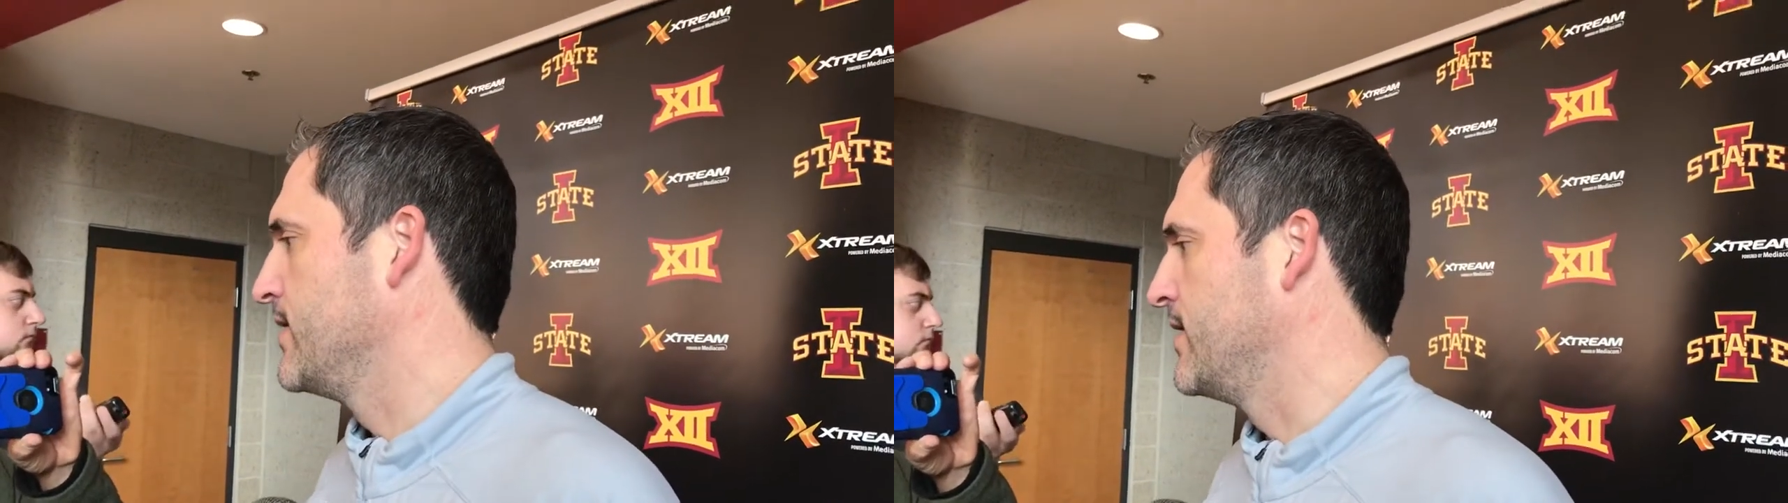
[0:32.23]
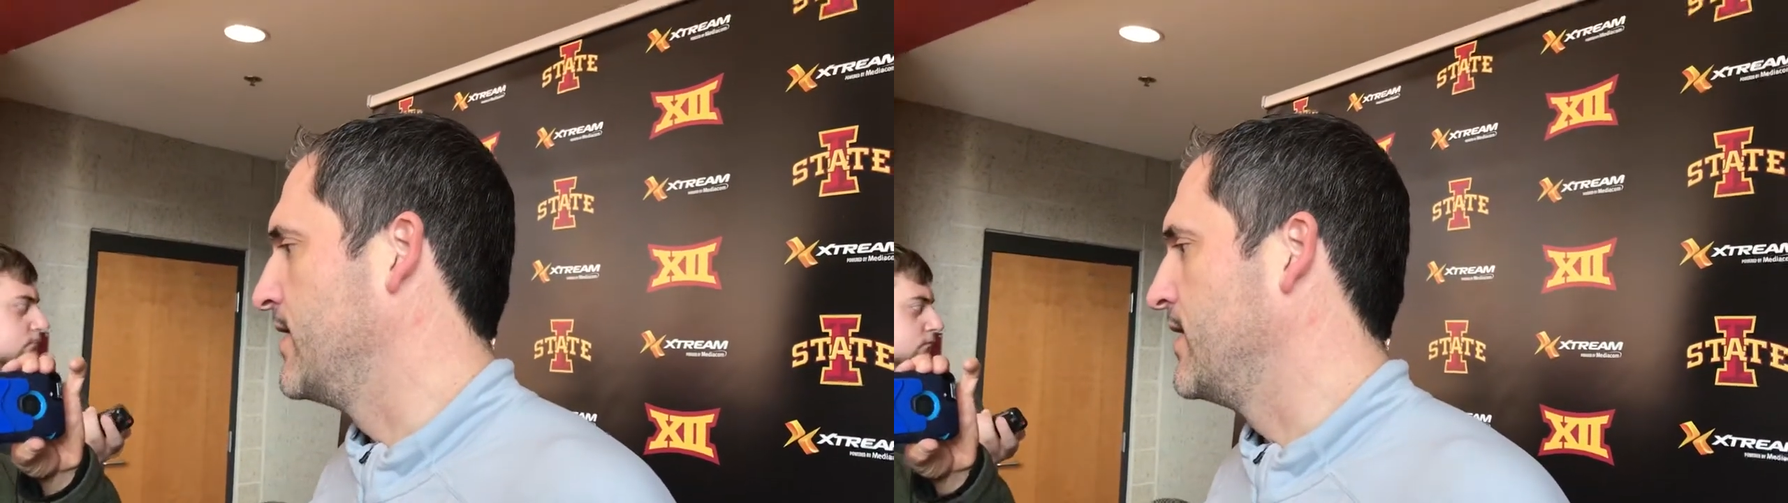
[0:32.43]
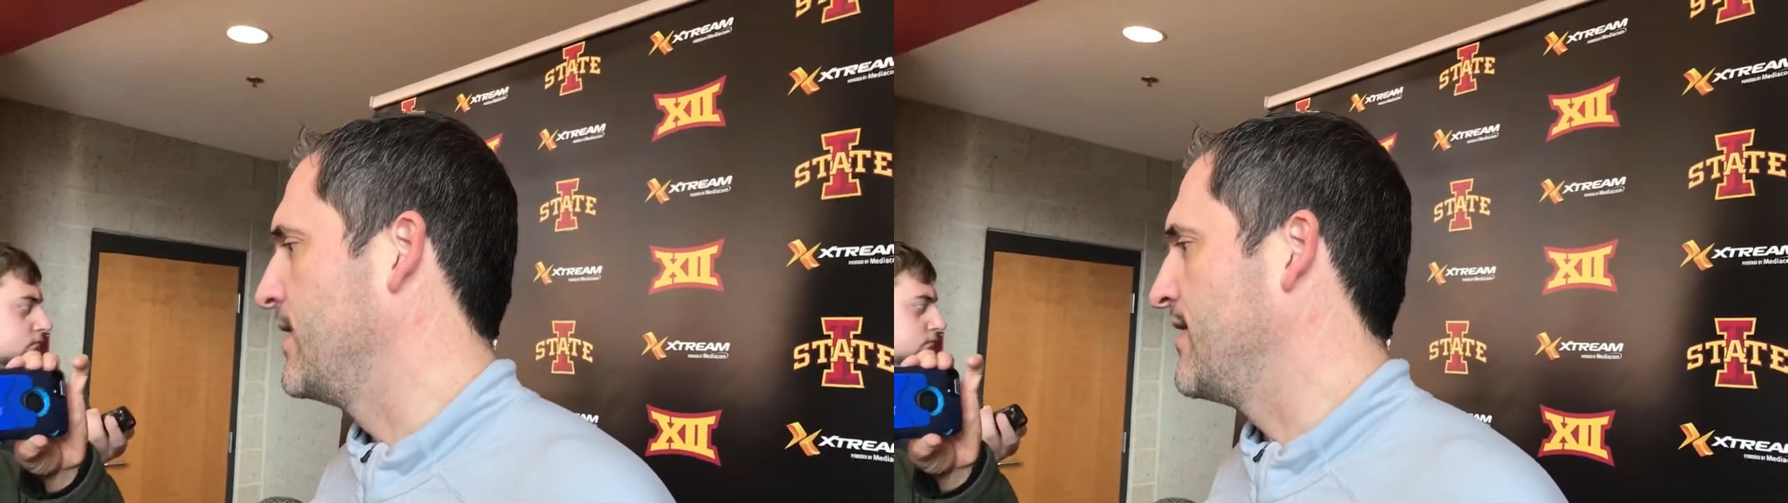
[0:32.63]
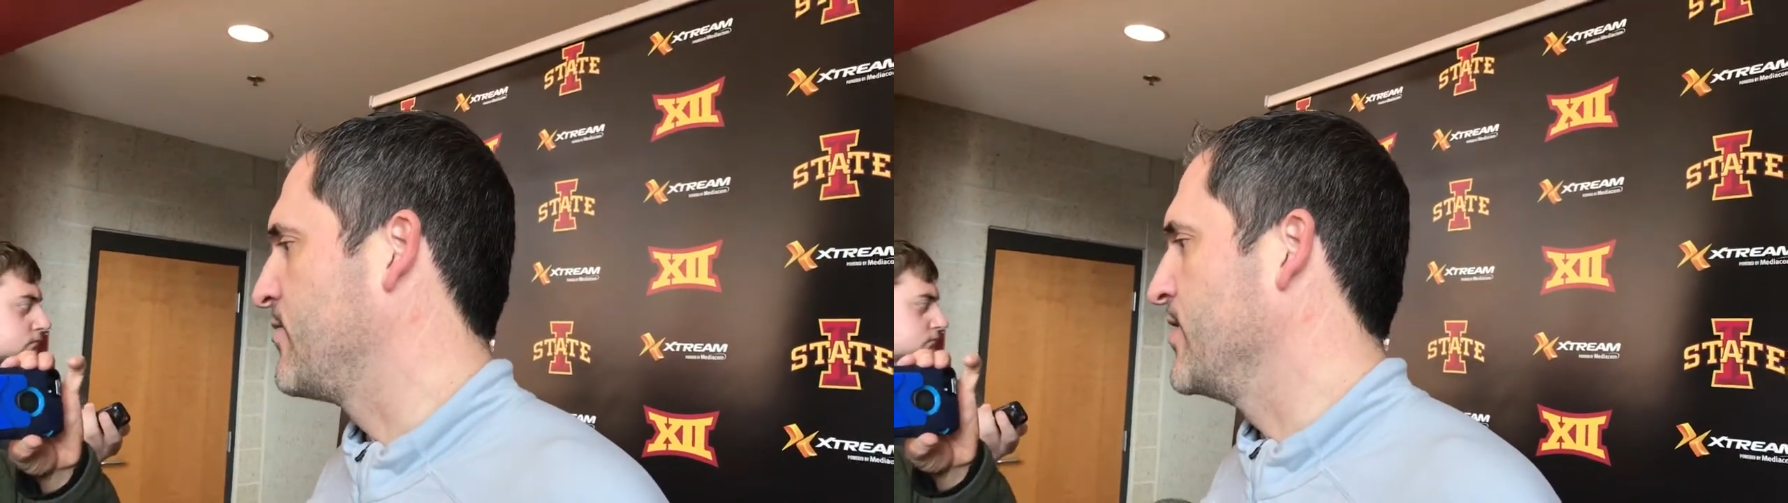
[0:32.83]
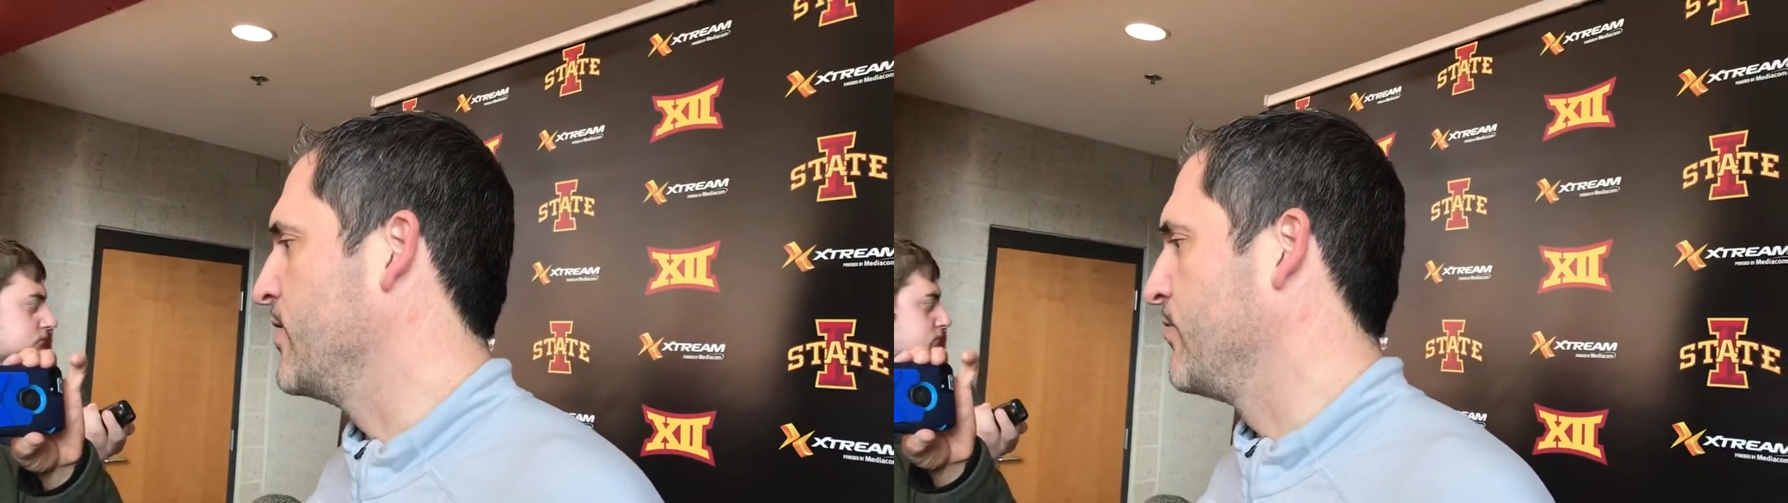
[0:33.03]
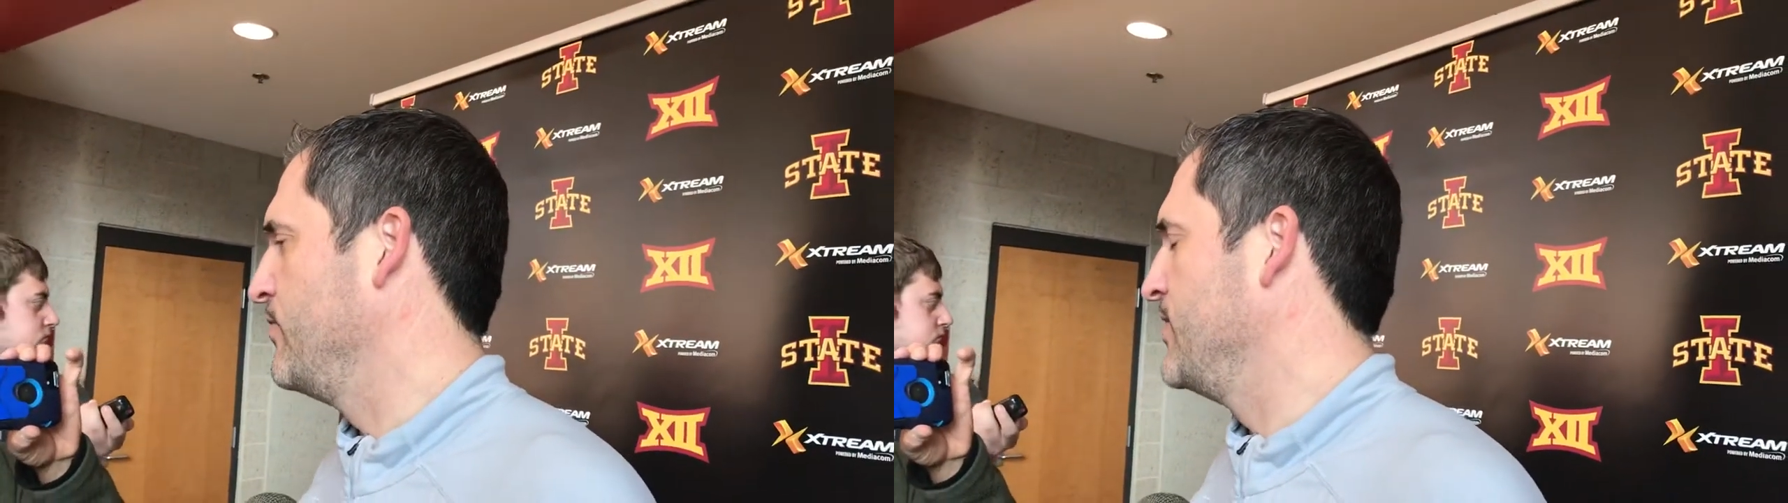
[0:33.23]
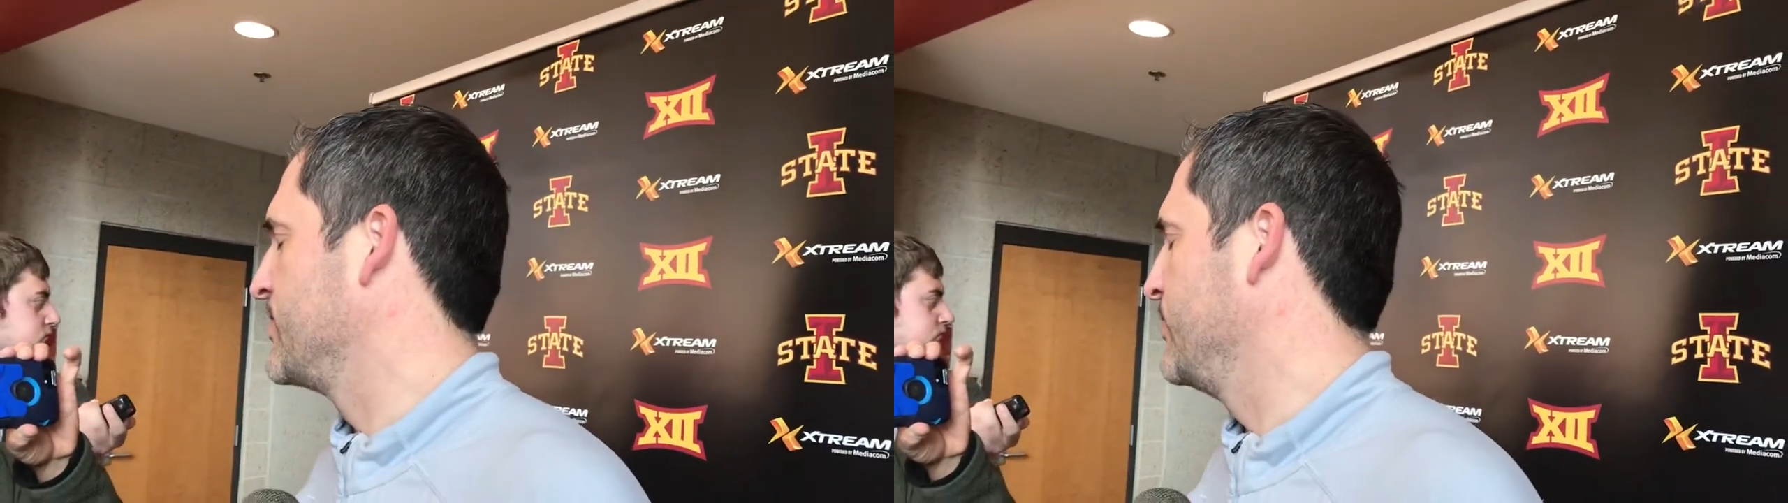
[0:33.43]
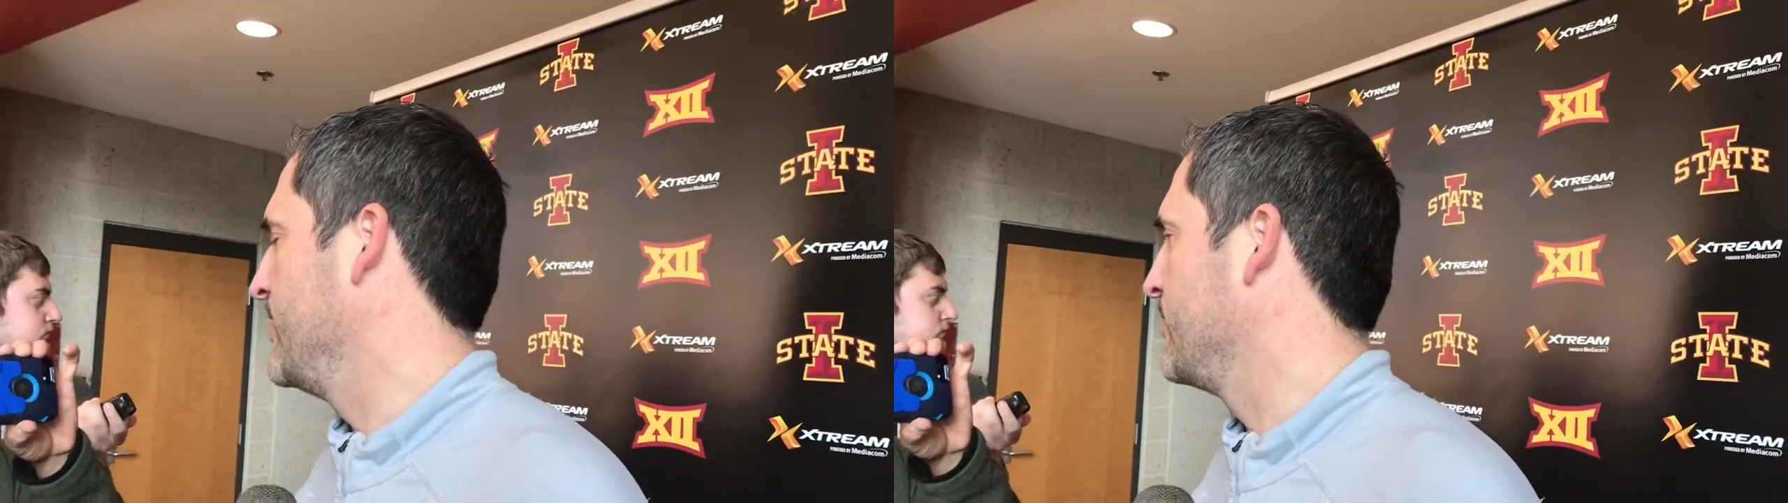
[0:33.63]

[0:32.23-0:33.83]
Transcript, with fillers: uh, after we go through this week,